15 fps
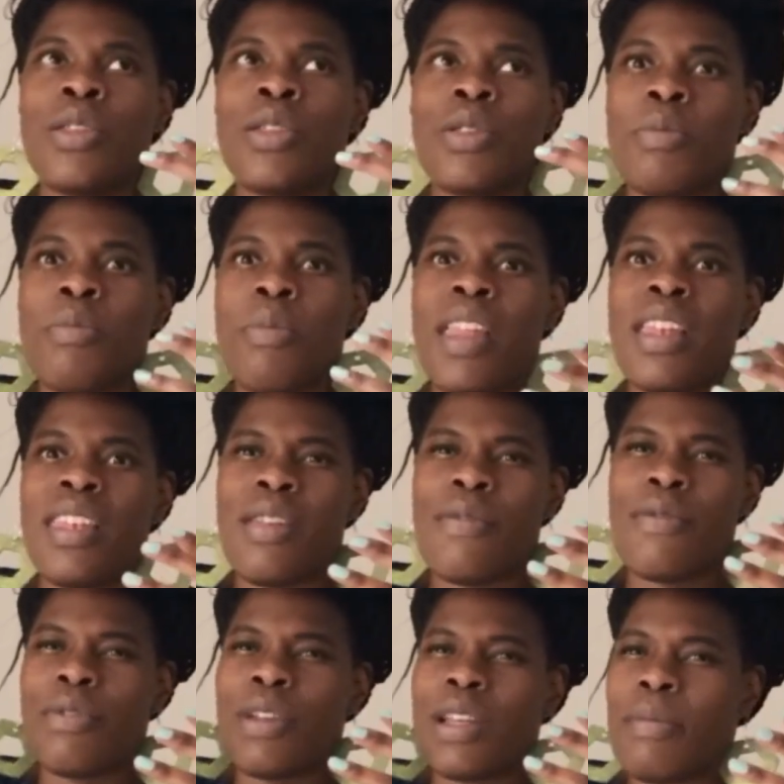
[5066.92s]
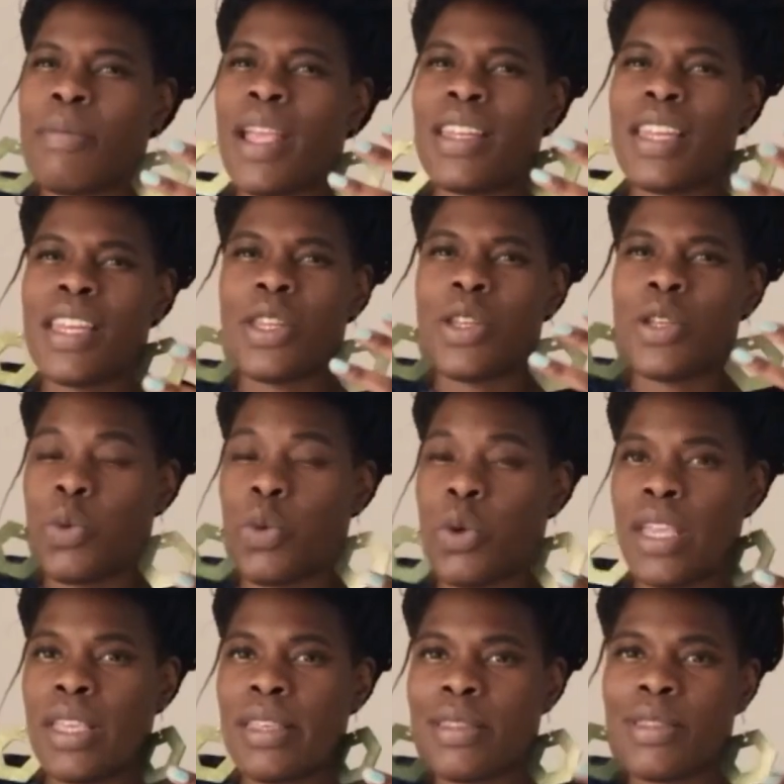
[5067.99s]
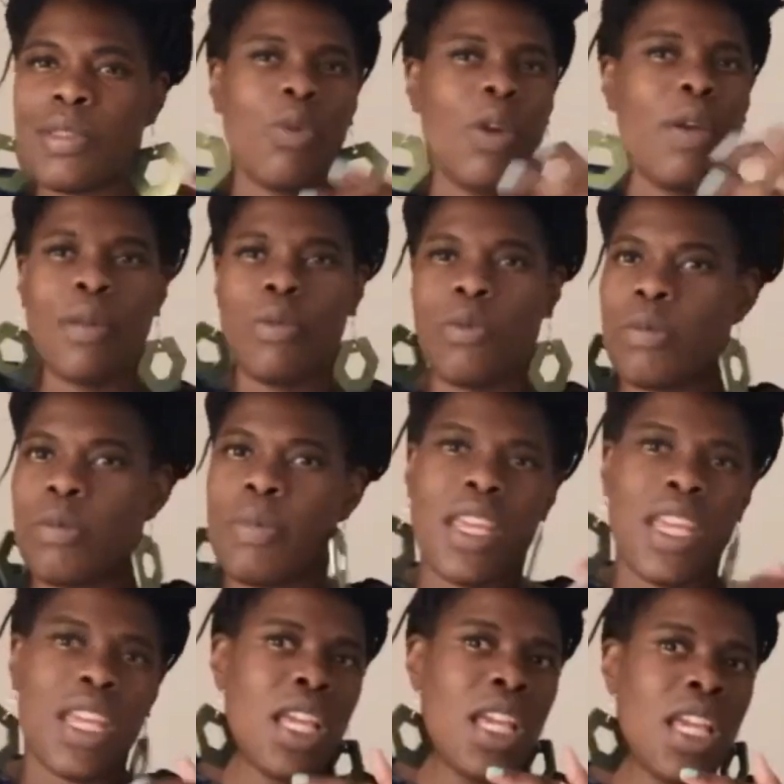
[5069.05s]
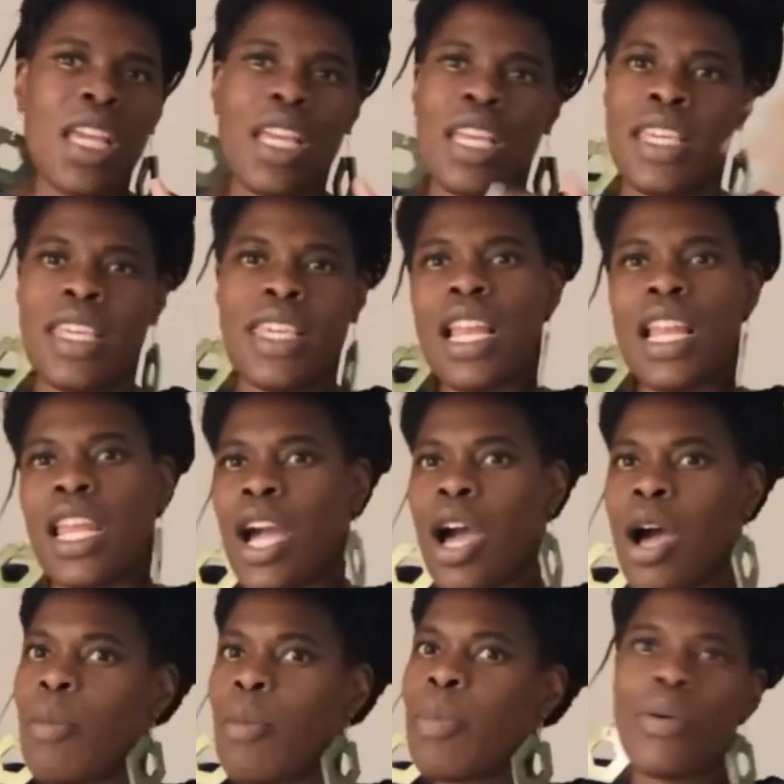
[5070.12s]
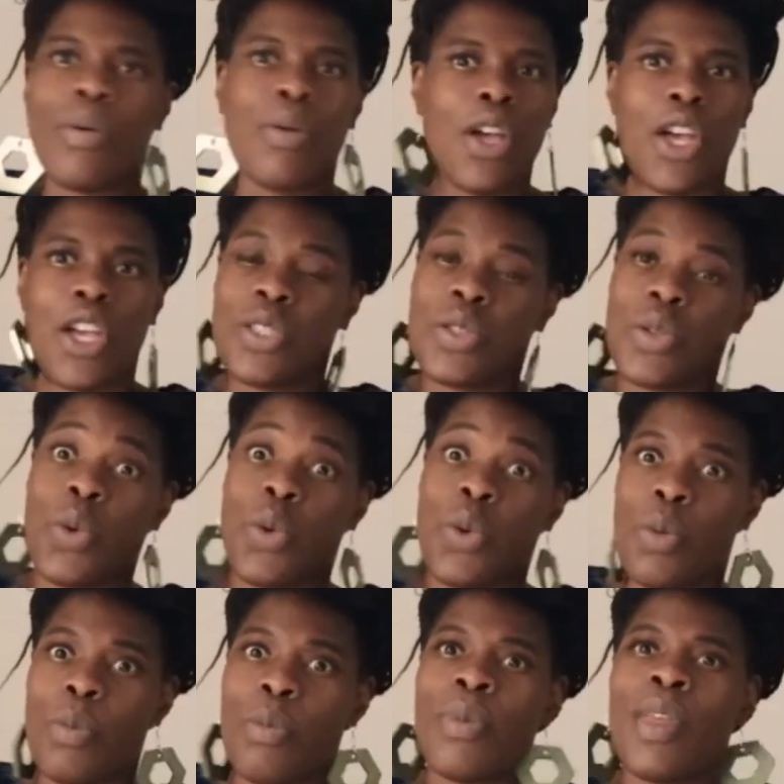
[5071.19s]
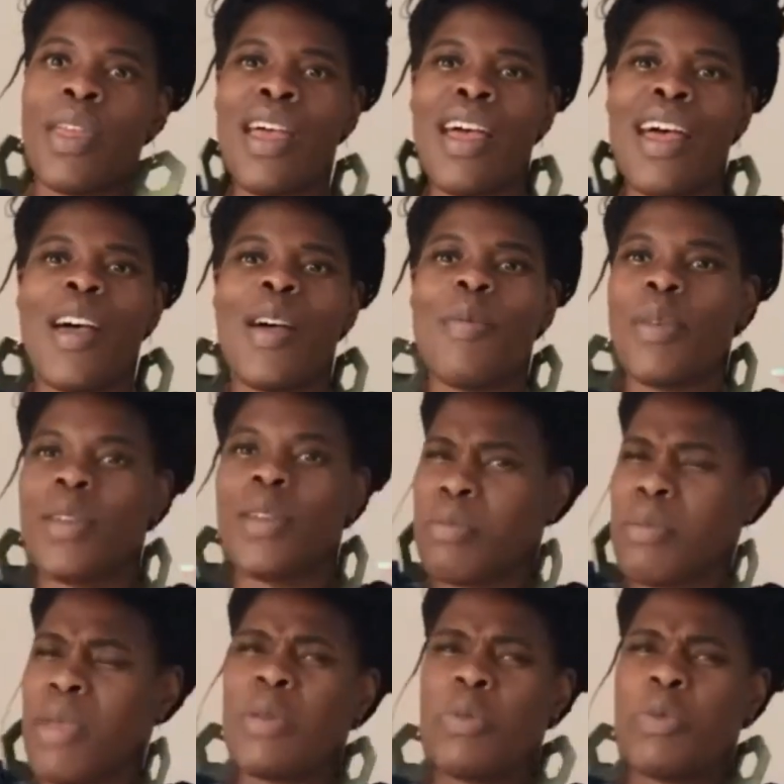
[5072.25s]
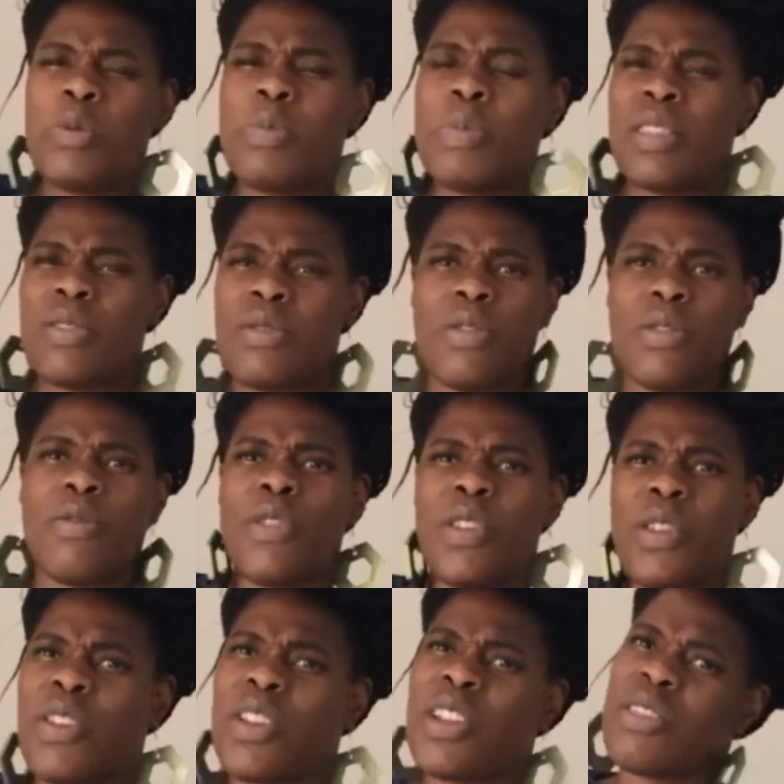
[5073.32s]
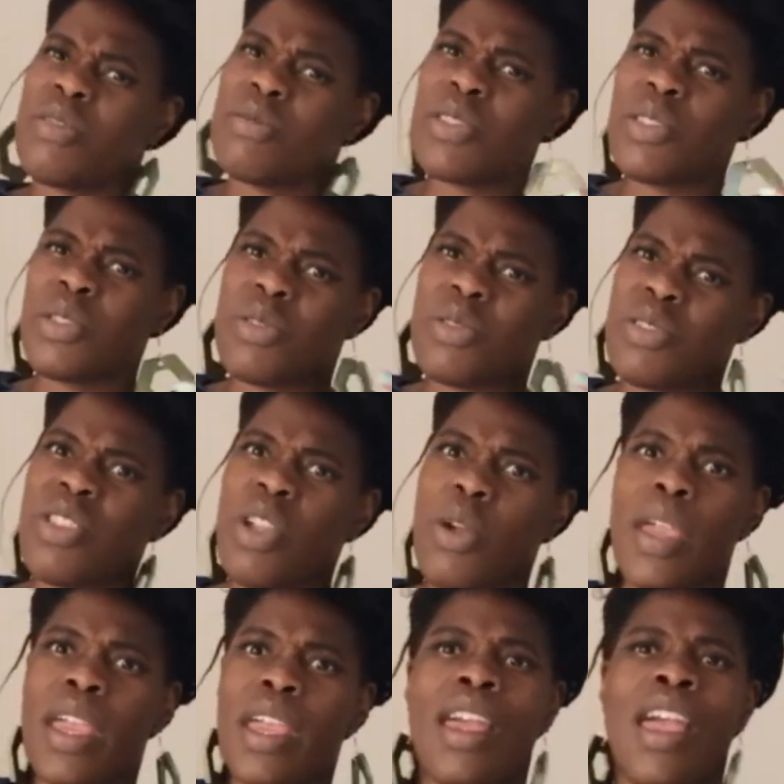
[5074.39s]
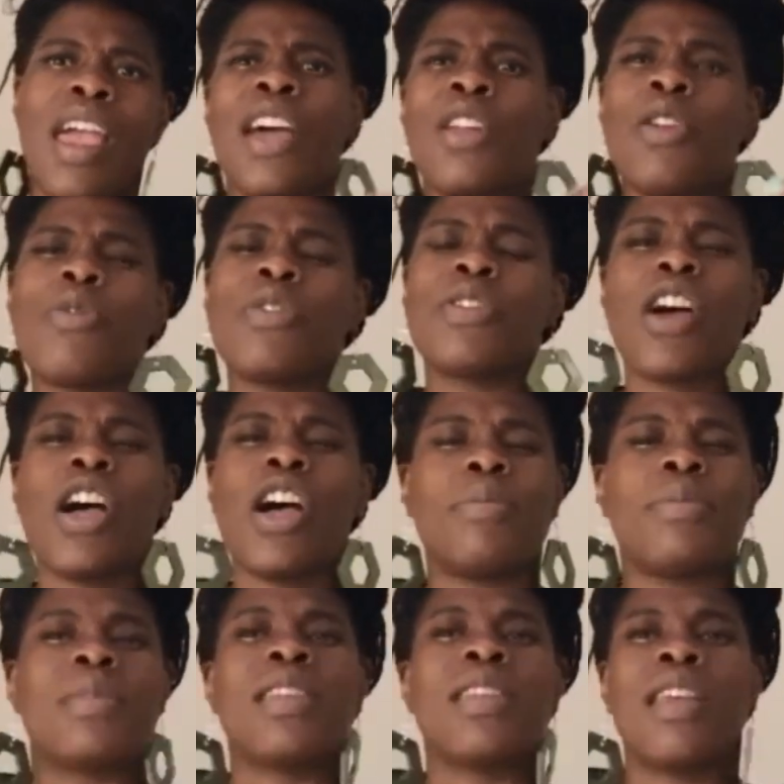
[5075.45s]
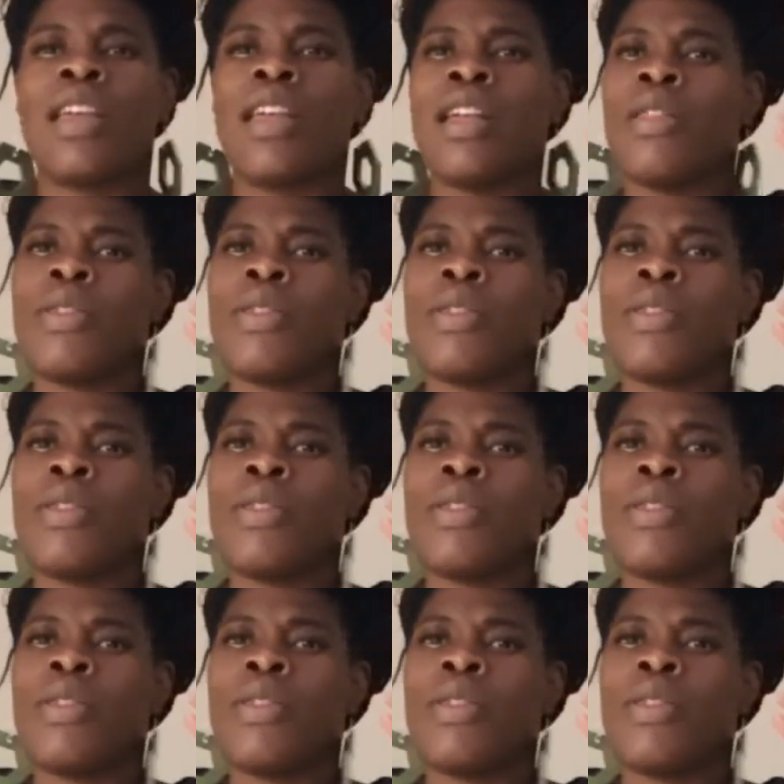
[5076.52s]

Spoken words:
the men never really made any noise. The women would be yelling up a storm, but the men would be sort of, very sort of stoic. And oftentimes